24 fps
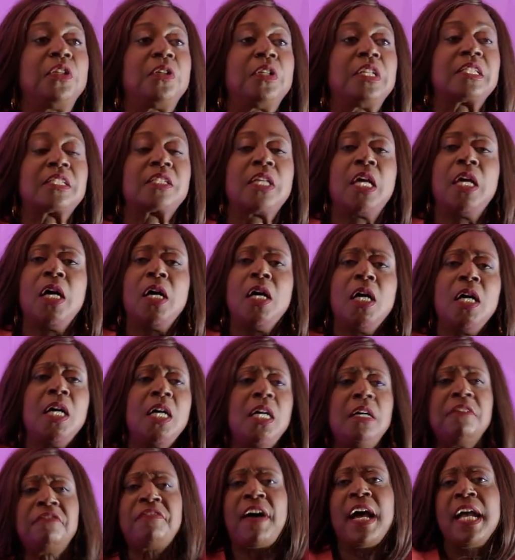you this,
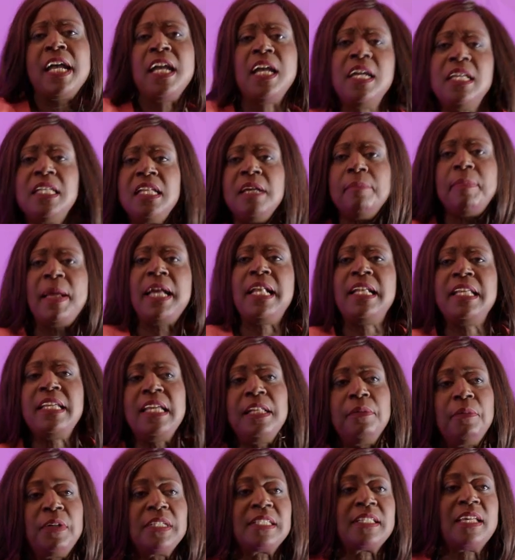oh, fire your belly
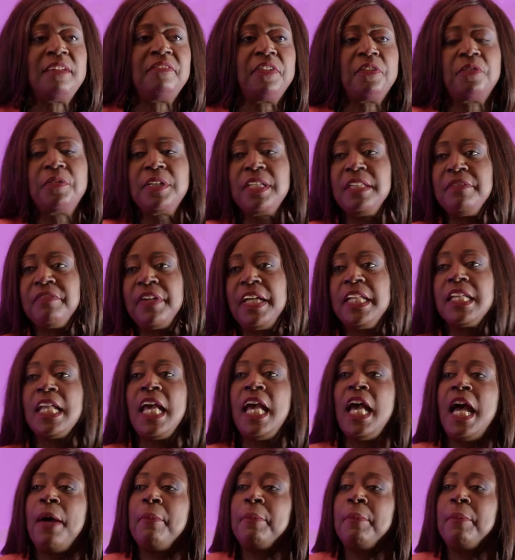and whatever, reinvent.